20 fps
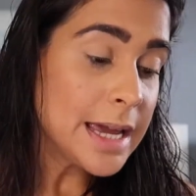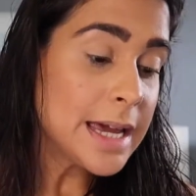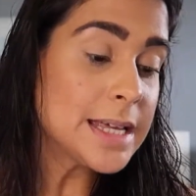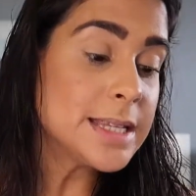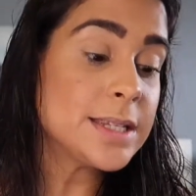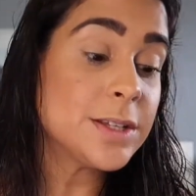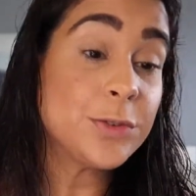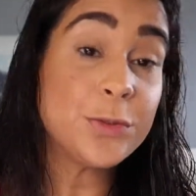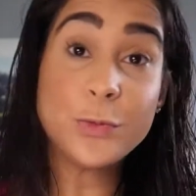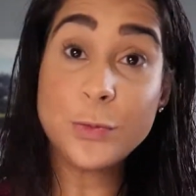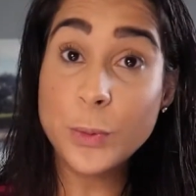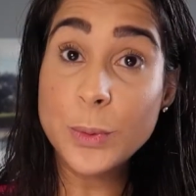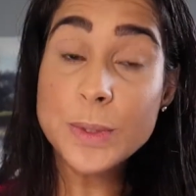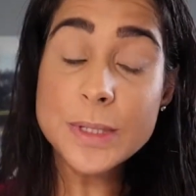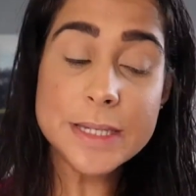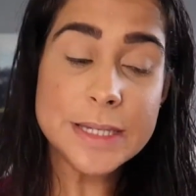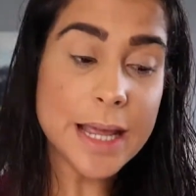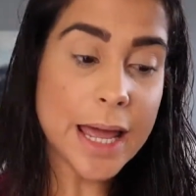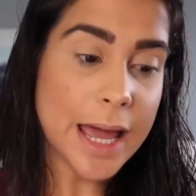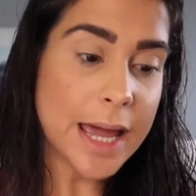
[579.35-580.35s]
It's a full
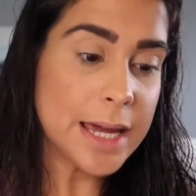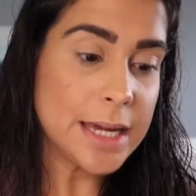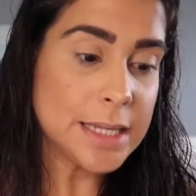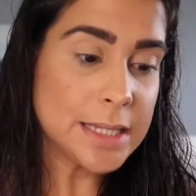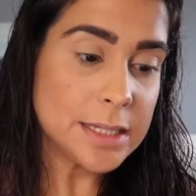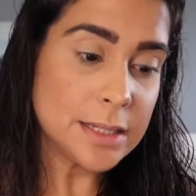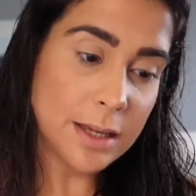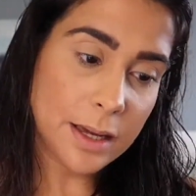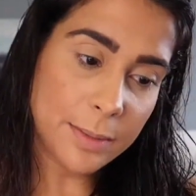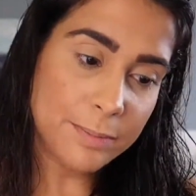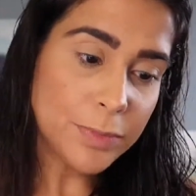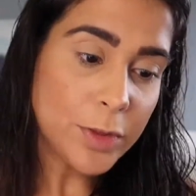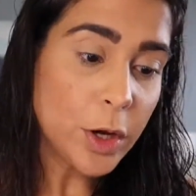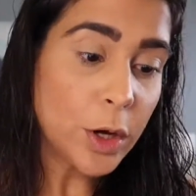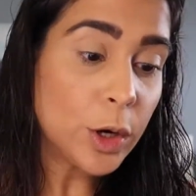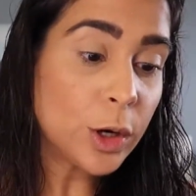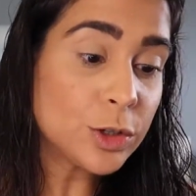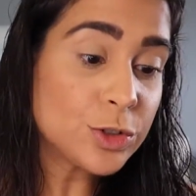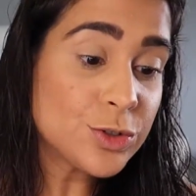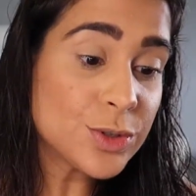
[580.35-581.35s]
size, yeah,
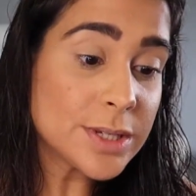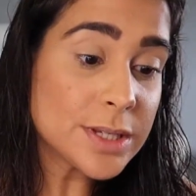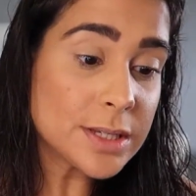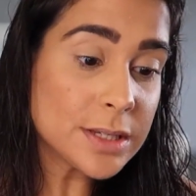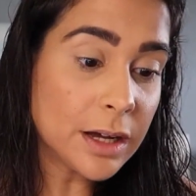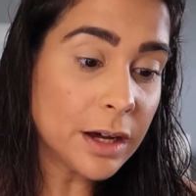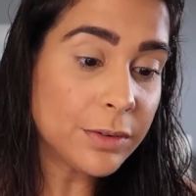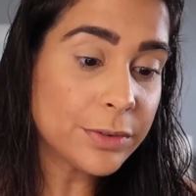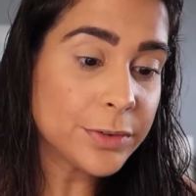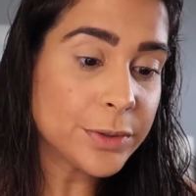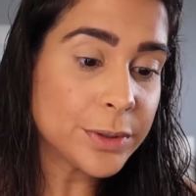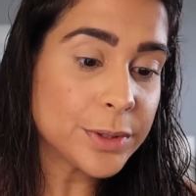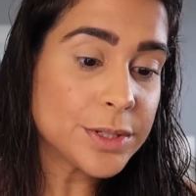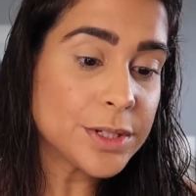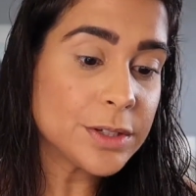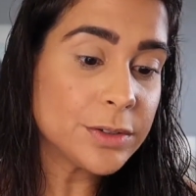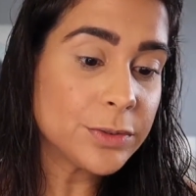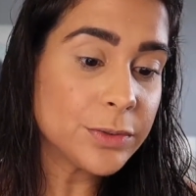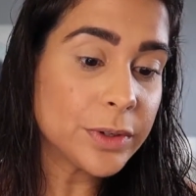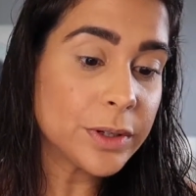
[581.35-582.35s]
ultra-soft,
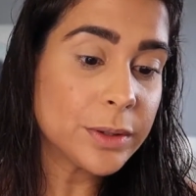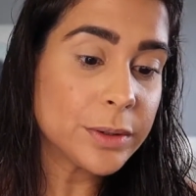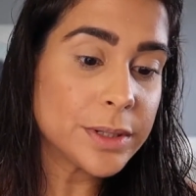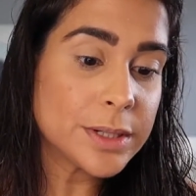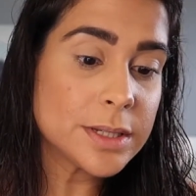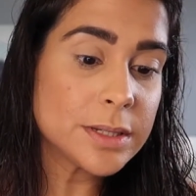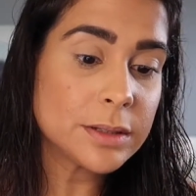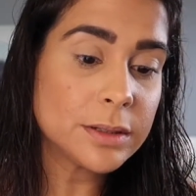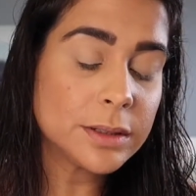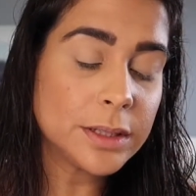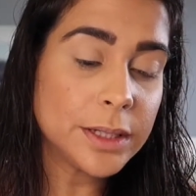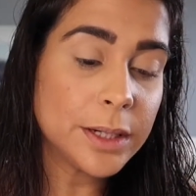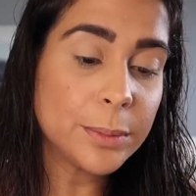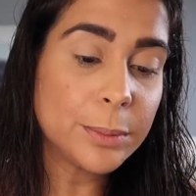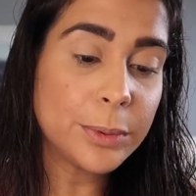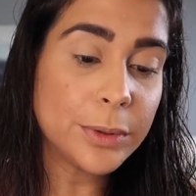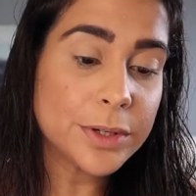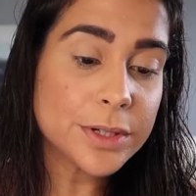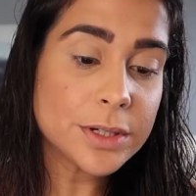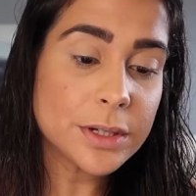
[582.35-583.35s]
cruelty-free, crystal clear
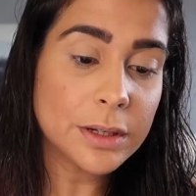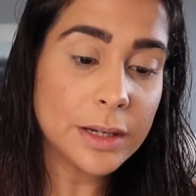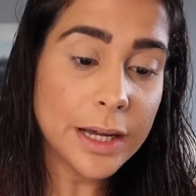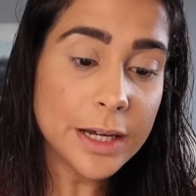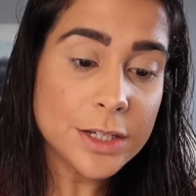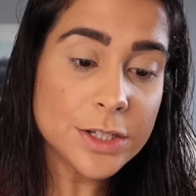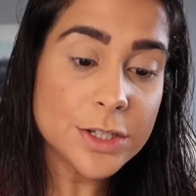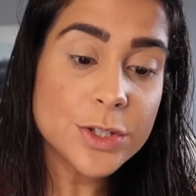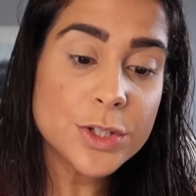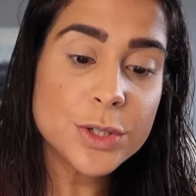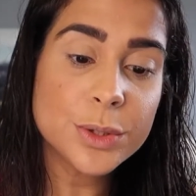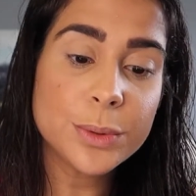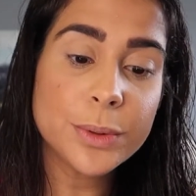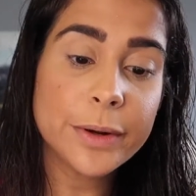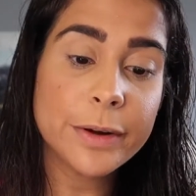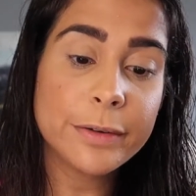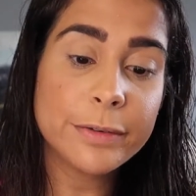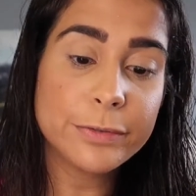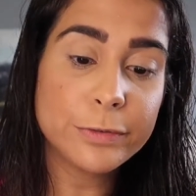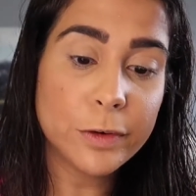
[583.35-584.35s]
brush collection to
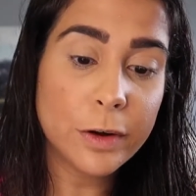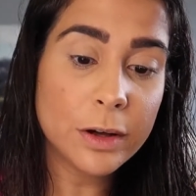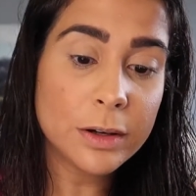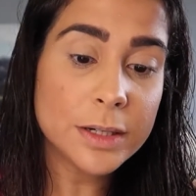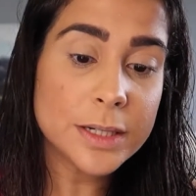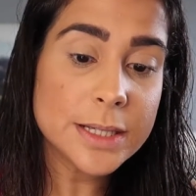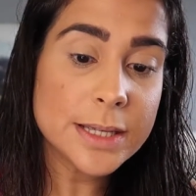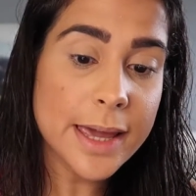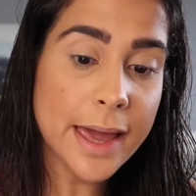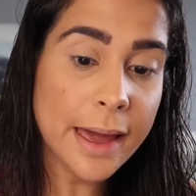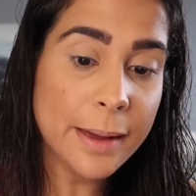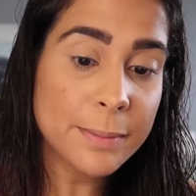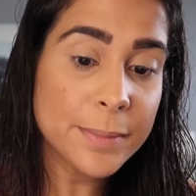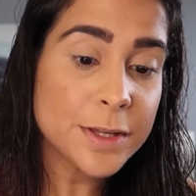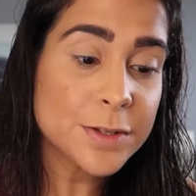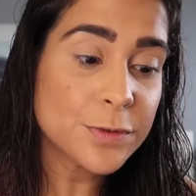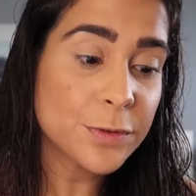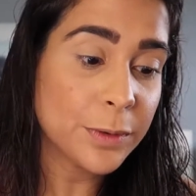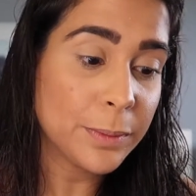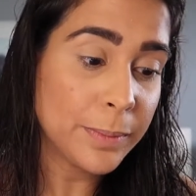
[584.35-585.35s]
create a flawless
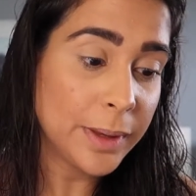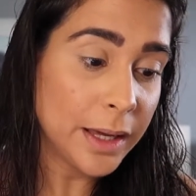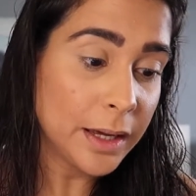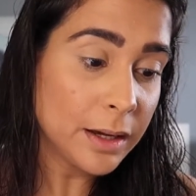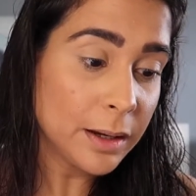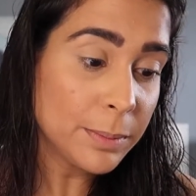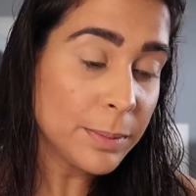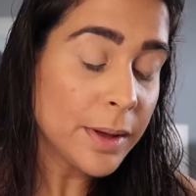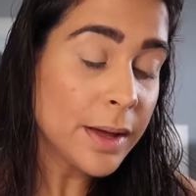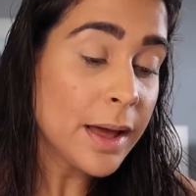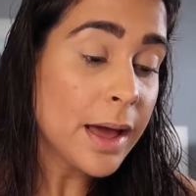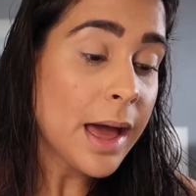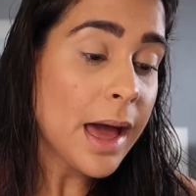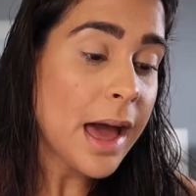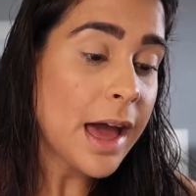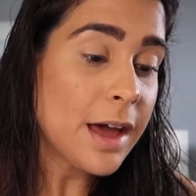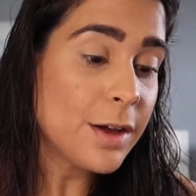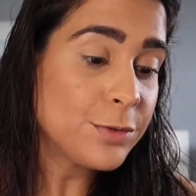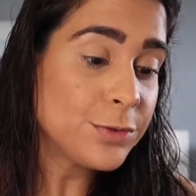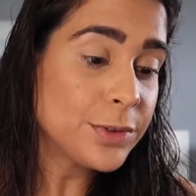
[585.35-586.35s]
canvas for makeup,
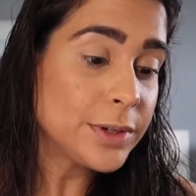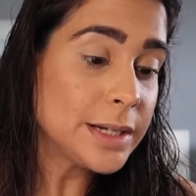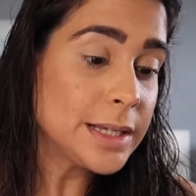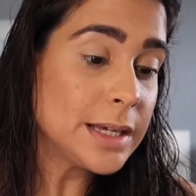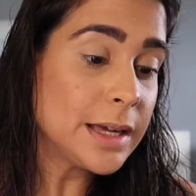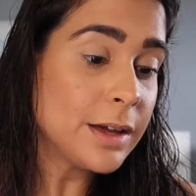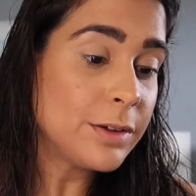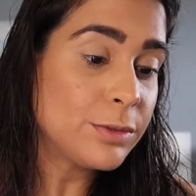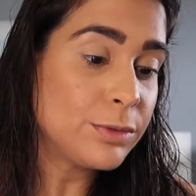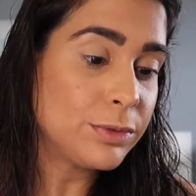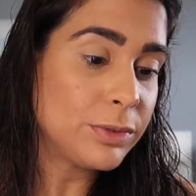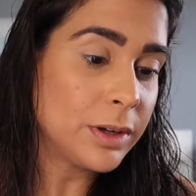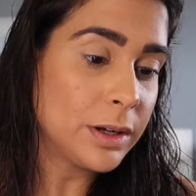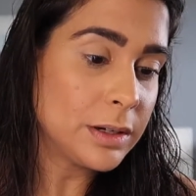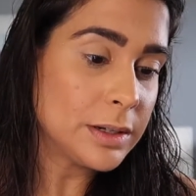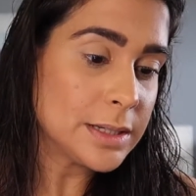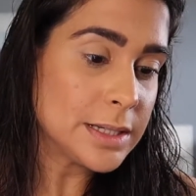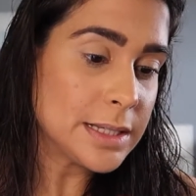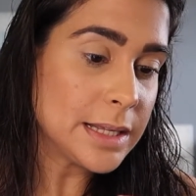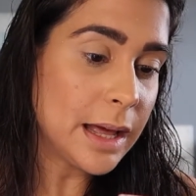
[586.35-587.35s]
effortlessly and
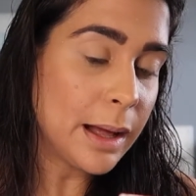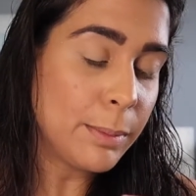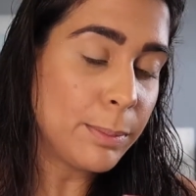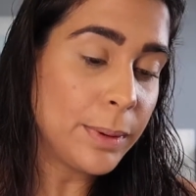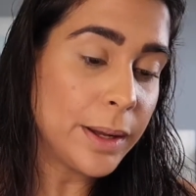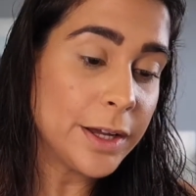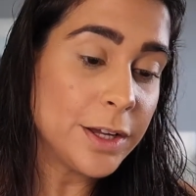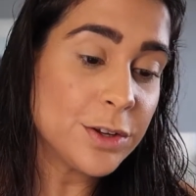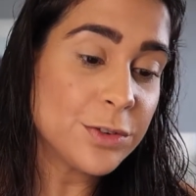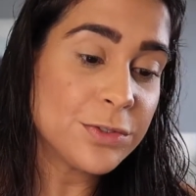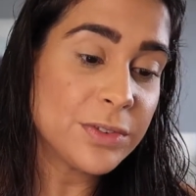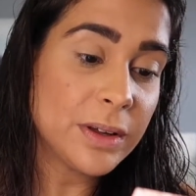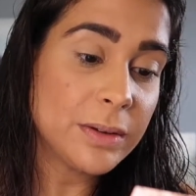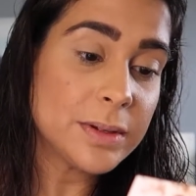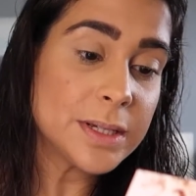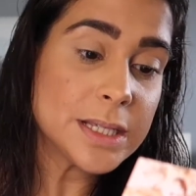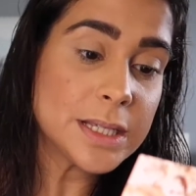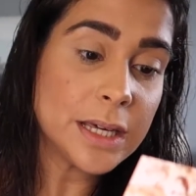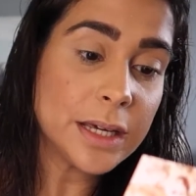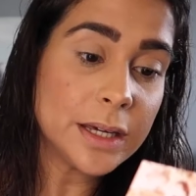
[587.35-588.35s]
flawlessly. Apply your
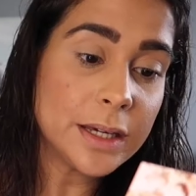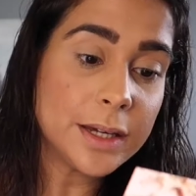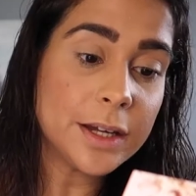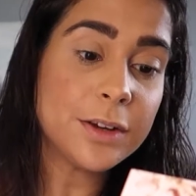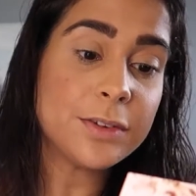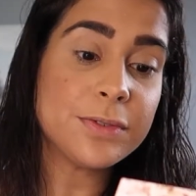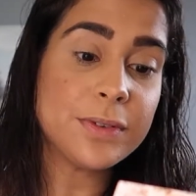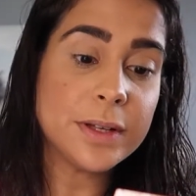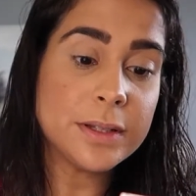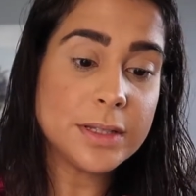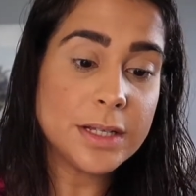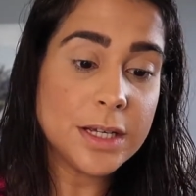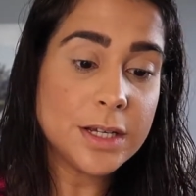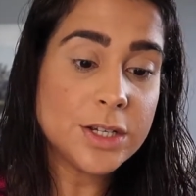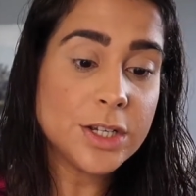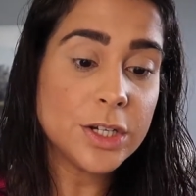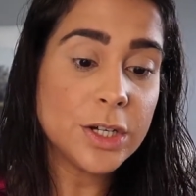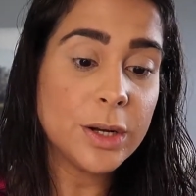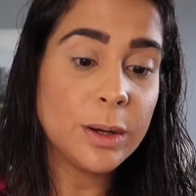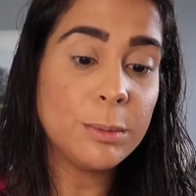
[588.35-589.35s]
favorite skincare,
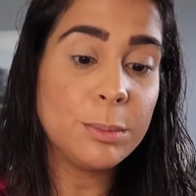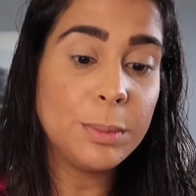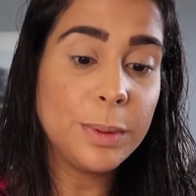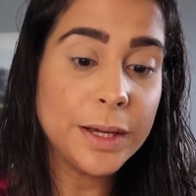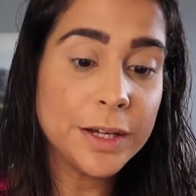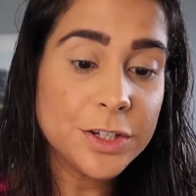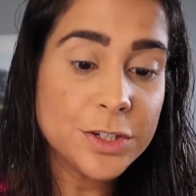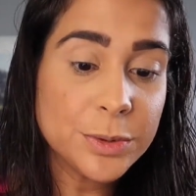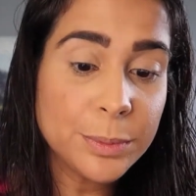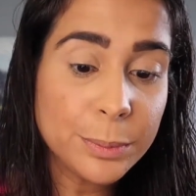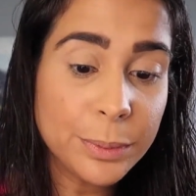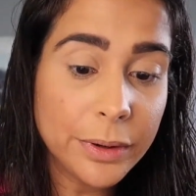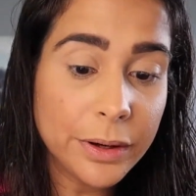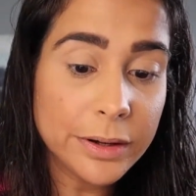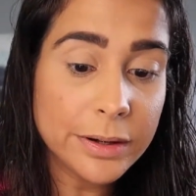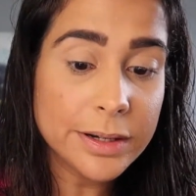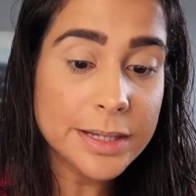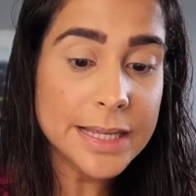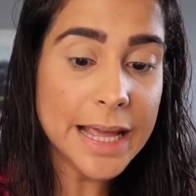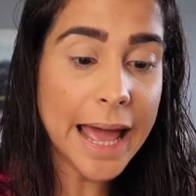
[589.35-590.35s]
foundation, complexion
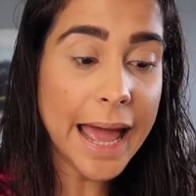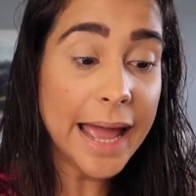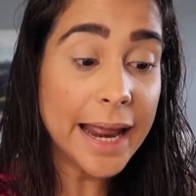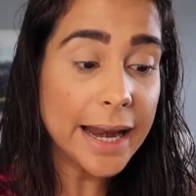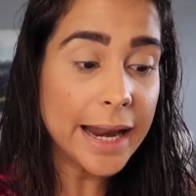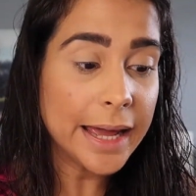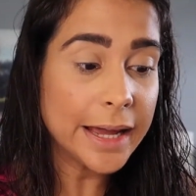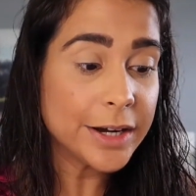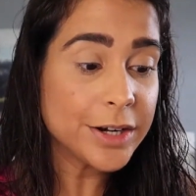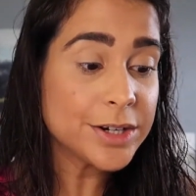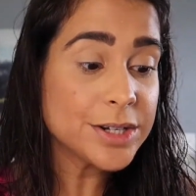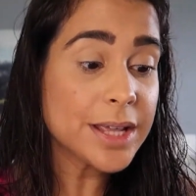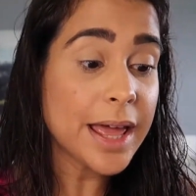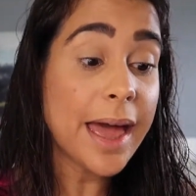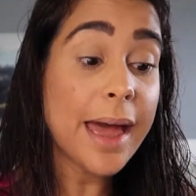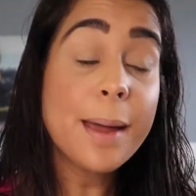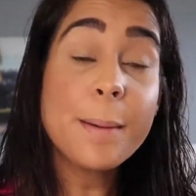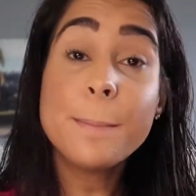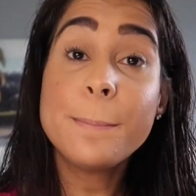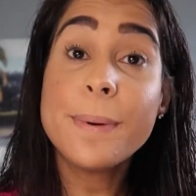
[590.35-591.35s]
products, highlighters,
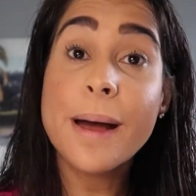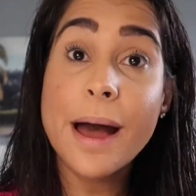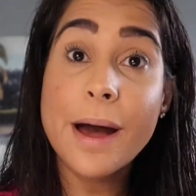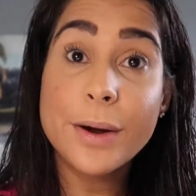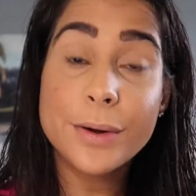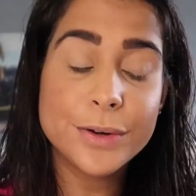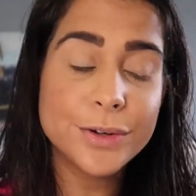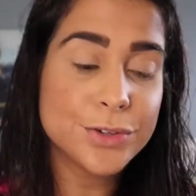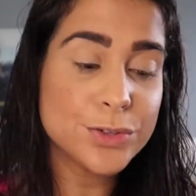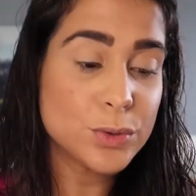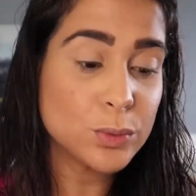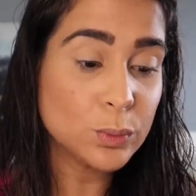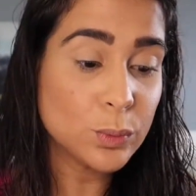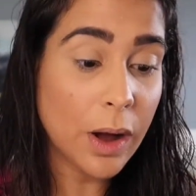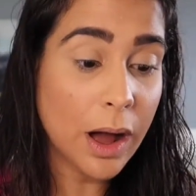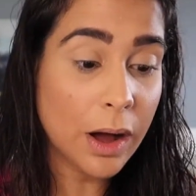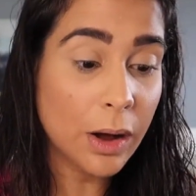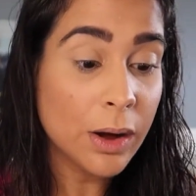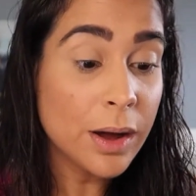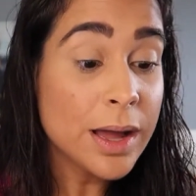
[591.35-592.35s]
and powders.
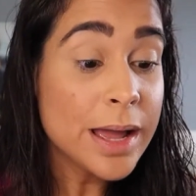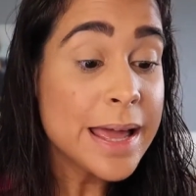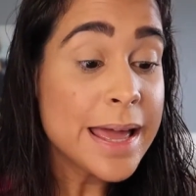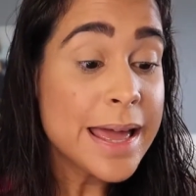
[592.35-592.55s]
Wow.